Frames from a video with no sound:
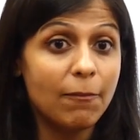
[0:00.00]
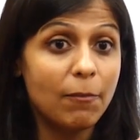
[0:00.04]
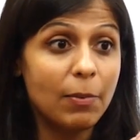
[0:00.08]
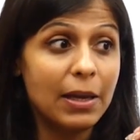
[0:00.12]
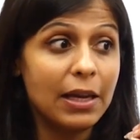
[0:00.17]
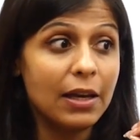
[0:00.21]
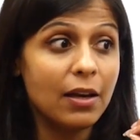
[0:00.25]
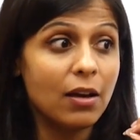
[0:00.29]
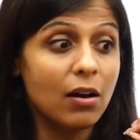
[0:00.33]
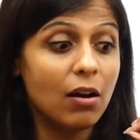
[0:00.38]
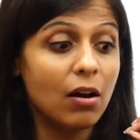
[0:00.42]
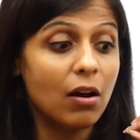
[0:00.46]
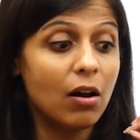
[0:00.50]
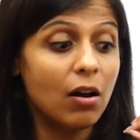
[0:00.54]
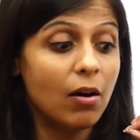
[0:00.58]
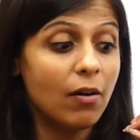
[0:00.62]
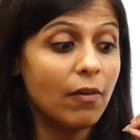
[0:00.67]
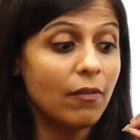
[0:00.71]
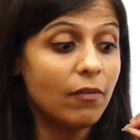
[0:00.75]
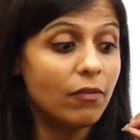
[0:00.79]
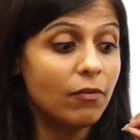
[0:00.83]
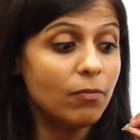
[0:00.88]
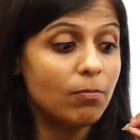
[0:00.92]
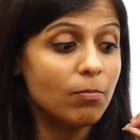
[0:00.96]
being
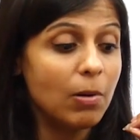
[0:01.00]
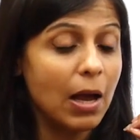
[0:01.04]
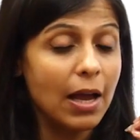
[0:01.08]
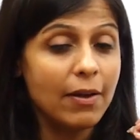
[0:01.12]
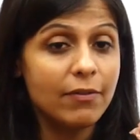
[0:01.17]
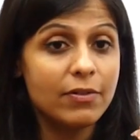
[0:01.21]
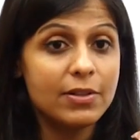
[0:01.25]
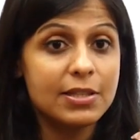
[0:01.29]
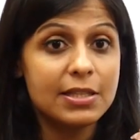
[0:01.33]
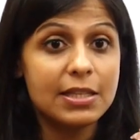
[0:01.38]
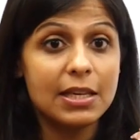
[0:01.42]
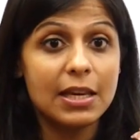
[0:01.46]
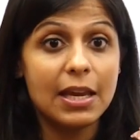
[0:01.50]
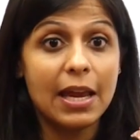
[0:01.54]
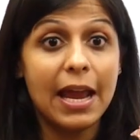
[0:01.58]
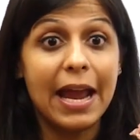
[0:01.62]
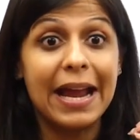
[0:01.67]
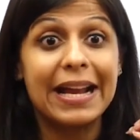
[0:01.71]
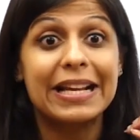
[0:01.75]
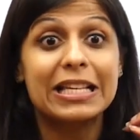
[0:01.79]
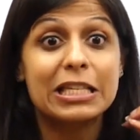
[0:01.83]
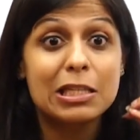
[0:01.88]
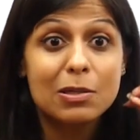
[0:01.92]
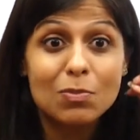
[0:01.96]

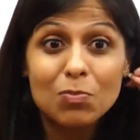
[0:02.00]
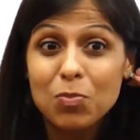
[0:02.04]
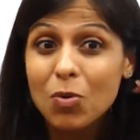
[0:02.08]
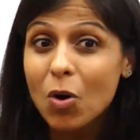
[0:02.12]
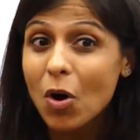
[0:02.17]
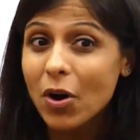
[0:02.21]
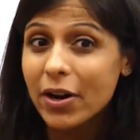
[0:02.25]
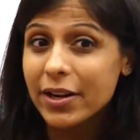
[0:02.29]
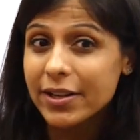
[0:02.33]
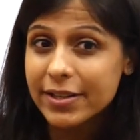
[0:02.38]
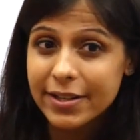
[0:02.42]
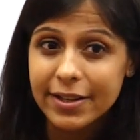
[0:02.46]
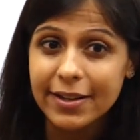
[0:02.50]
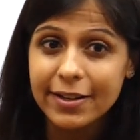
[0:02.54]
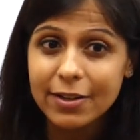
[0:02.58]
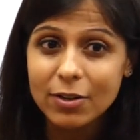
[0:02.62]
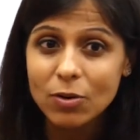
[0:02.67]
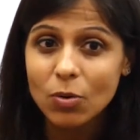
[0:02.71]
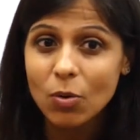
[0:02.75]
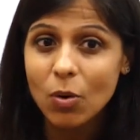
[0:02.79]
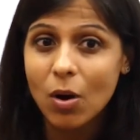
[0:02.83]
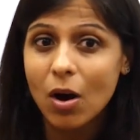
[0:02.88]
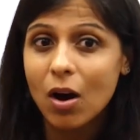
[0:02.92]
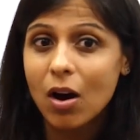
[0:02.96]
exploited
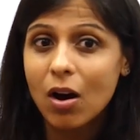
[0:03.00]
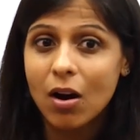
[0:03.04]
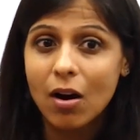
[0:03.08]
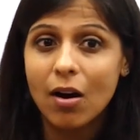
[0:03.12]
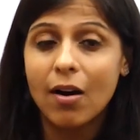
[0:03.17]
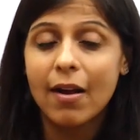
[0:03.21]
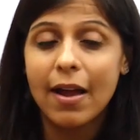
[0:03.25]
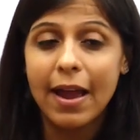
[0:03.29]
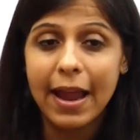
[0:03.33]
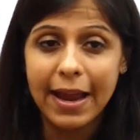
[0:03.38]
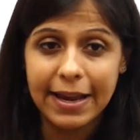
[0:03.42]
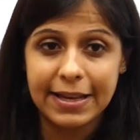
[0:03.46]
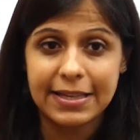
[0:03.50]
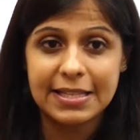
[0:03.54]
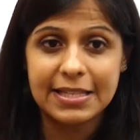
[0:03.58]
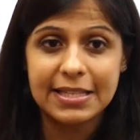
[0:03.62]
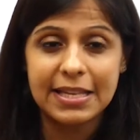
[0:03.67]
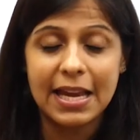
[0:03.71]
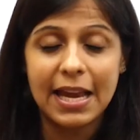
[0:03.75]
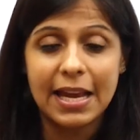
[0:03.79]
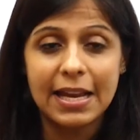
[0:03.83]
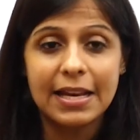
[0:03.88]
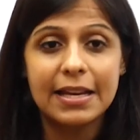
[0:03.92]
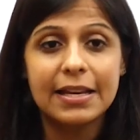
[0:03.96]
to a
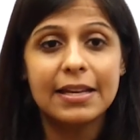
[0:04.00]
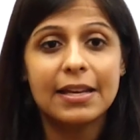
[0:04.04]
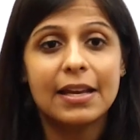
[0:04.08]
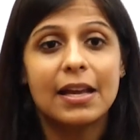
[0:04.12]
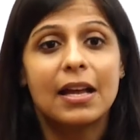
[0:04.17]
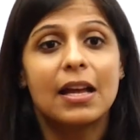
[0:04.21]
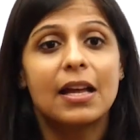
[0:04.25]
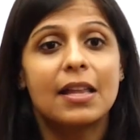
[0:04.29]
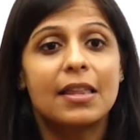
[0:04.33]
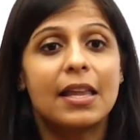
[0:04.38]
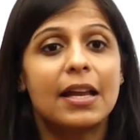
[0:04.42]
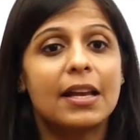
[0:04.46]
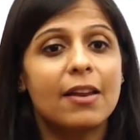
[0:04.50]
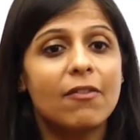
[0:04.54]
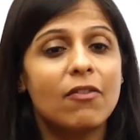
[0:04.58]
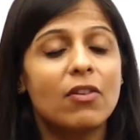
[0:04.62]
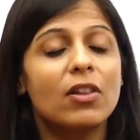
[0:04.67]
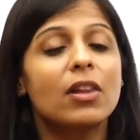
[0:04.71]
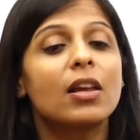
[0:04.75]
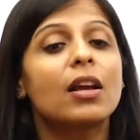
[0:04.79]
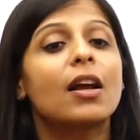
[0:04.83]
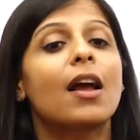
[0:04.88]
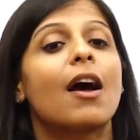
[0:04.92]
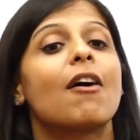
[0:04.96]
extent that
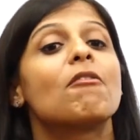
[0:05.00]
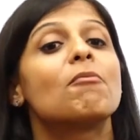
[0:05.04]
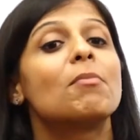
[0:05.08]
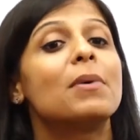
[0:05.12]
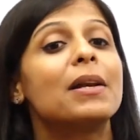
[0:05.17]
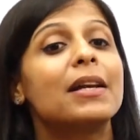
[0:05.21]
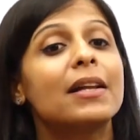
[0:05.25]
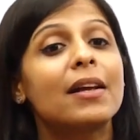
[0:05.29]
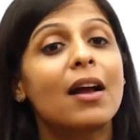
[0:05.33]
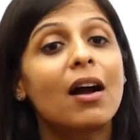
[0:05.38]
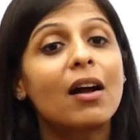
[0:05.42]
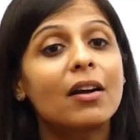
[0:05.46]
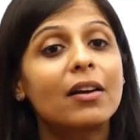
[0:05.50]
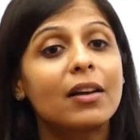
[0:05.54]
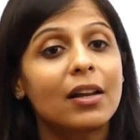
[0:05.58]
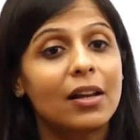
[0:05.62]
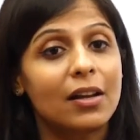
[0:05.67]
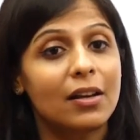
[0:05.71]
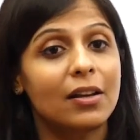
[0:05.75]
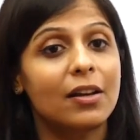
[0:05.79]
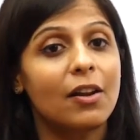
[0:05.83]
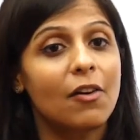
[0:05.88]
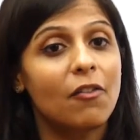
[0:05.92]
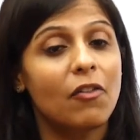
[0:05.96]
even the government can't
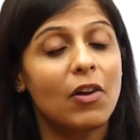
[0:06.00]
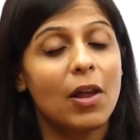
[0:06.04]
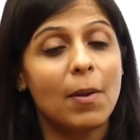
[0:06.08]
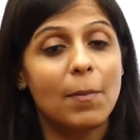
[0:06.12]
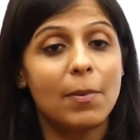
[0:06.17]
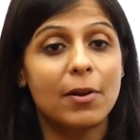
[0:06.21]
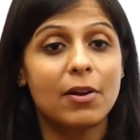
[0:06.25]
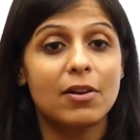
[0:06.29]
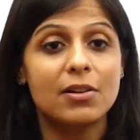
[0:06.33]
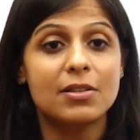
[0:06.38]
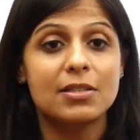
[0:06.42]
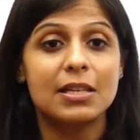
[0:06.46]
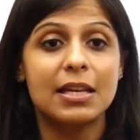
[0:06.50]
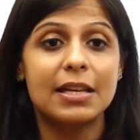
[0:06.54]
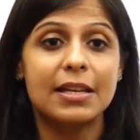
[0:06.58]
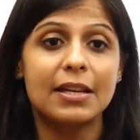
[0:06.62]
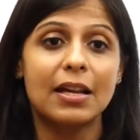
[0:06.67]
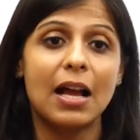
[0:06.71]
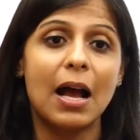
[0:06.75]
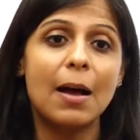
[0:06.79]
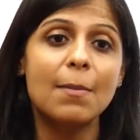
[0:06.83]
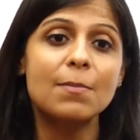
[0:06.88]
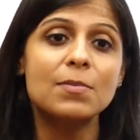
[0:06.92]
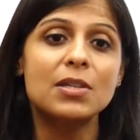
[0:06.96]
interfere, because it
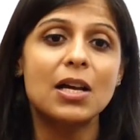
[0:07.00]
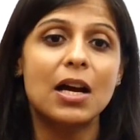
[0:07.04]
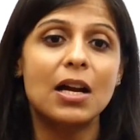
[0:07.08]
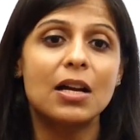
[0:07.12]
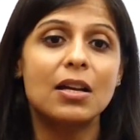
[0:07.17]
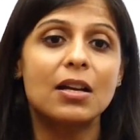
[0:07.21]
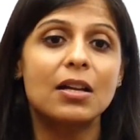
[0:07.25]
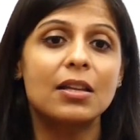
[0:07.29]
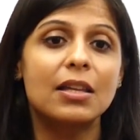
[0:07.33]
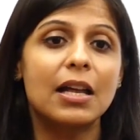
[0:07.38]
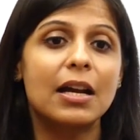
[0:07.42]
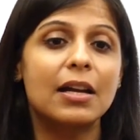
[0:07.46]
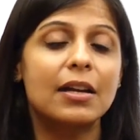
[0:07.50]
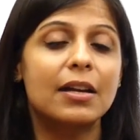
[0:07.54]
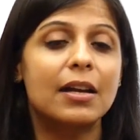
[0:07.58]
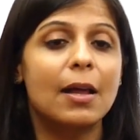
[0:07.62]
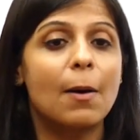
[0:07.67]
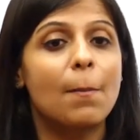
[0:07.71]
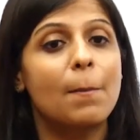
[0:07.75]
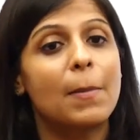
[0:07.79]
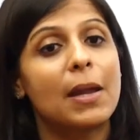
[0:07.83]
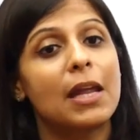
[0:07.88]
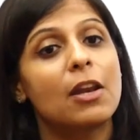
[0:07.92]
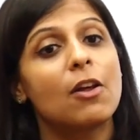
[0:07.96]
comes under that
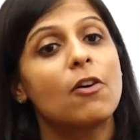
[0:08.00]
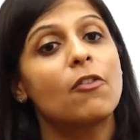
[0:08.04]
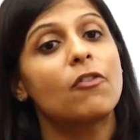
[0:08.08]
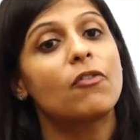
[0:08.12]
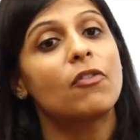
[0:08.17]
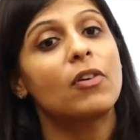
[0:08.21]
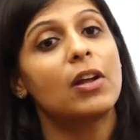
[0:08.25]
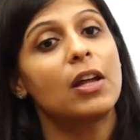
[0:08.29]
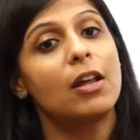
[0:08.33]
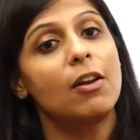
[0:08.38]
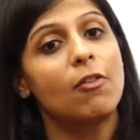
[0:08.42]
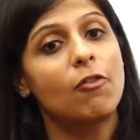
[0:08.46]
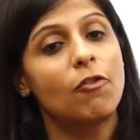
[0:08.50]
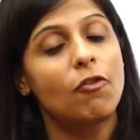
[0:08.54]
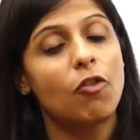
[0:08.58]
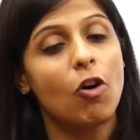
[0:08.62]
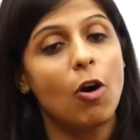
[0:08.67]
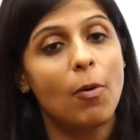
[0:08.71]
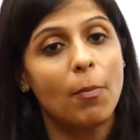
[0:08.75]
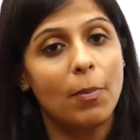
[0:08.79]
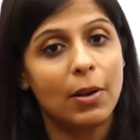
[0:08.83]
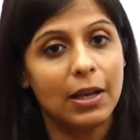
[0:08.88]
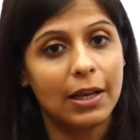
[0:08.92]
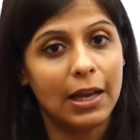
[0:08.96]
domain of
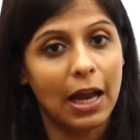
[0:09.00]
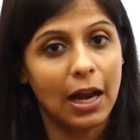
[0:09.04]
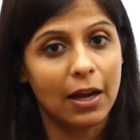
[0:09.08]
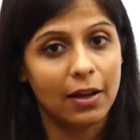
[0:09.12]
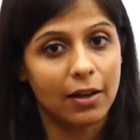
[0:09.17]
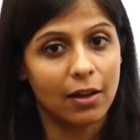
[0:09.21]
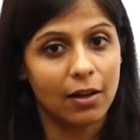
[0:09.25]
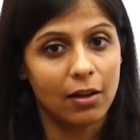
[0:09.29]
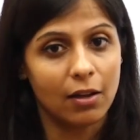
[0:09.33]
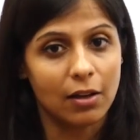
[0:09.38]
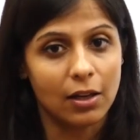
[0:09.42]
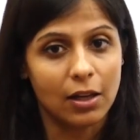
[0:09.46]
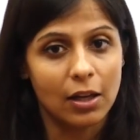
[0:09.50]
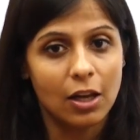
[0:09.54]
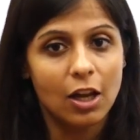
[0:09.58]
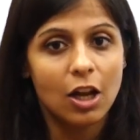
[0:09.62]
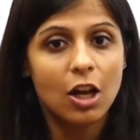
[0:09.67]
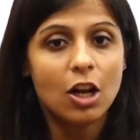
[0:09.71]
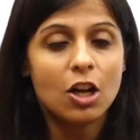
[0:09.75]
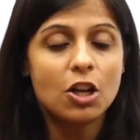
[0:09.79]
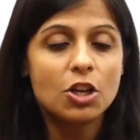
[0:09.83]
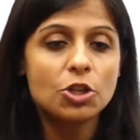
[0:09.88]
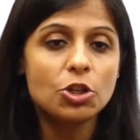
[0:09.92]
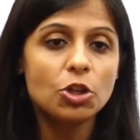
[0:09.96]
informal category.
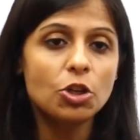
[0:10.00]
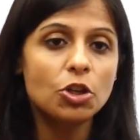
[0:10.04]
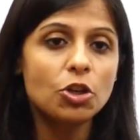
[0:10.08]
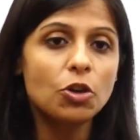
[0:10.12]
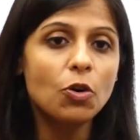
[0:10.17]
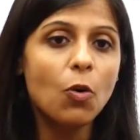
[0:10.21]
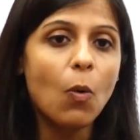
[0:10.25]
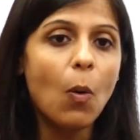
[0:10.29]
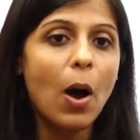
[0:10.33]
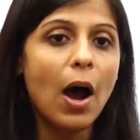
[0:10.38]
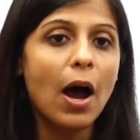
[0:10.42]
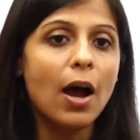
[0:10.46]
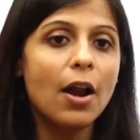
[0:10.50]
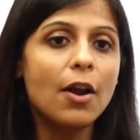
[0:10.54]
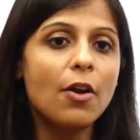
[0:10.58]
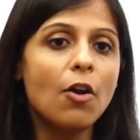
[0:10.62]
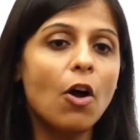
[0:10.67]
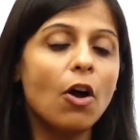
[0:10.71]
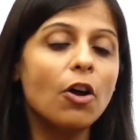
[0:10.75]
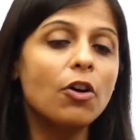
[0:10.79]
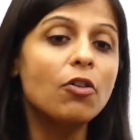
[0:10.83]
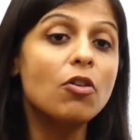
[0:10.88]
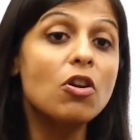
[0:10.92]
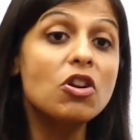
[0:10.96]
So you are
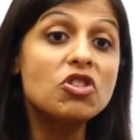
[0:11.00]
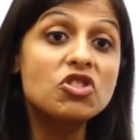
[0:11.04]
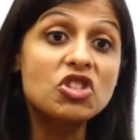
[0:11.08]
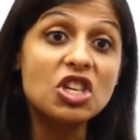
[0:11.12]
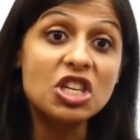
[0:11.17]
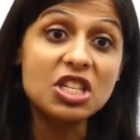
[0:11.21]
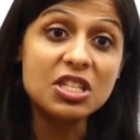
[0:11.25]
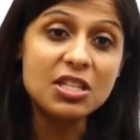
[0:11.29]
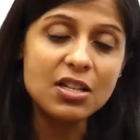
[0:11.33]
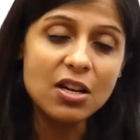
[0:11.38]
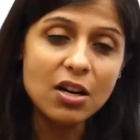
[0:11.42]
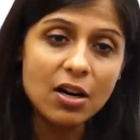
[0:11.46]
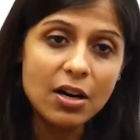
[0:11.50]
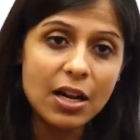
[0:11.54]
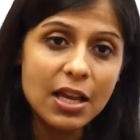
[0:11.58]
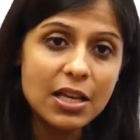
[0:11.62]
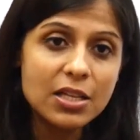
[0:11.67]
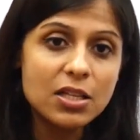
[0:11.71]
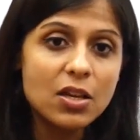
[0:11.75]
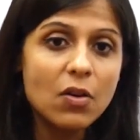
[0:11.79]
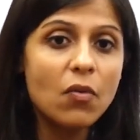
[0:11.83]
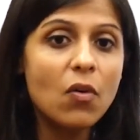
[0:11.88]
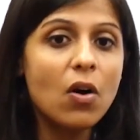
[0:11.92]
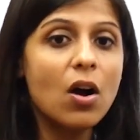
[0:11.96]
not registered
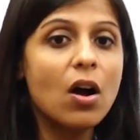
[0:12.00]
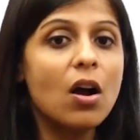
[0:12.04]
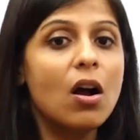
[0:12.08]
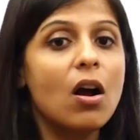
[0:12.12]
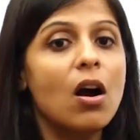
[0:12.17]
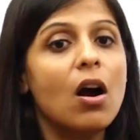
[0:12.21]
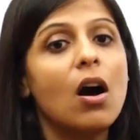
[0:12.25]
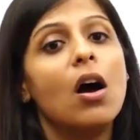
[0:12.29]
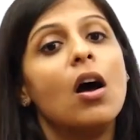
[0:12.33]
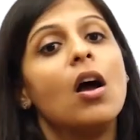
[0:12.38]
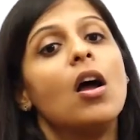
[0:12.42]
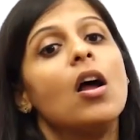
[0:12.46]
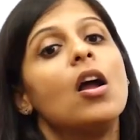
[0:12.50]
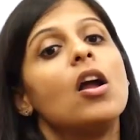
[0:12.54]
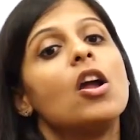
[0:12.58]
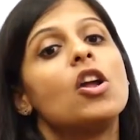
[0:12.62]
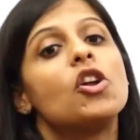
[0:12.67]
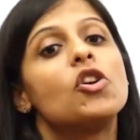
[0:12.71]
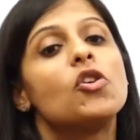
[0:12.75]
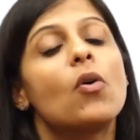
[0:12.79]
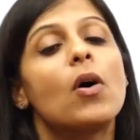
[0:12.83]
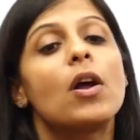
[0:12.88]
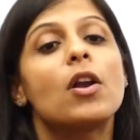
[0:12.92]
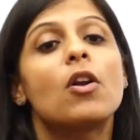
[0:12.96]
as a worker,
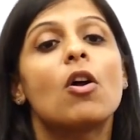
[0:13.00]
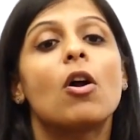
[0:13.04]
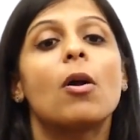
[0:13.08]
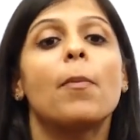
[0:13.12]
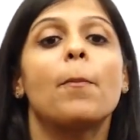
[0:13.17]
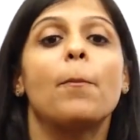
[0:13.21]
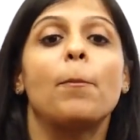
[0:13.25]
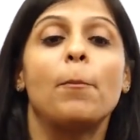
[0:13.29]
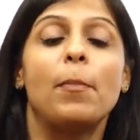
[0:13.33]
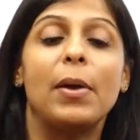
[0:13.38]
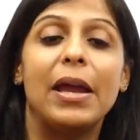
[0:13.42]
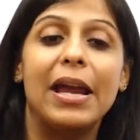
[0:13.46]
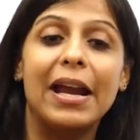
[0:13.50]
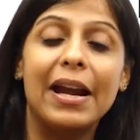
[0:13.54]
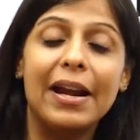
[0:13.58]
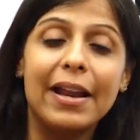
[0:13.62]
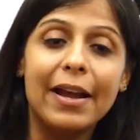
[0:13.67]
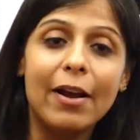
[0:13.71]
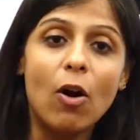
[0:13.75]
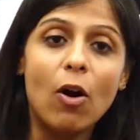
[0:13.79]
you are not paid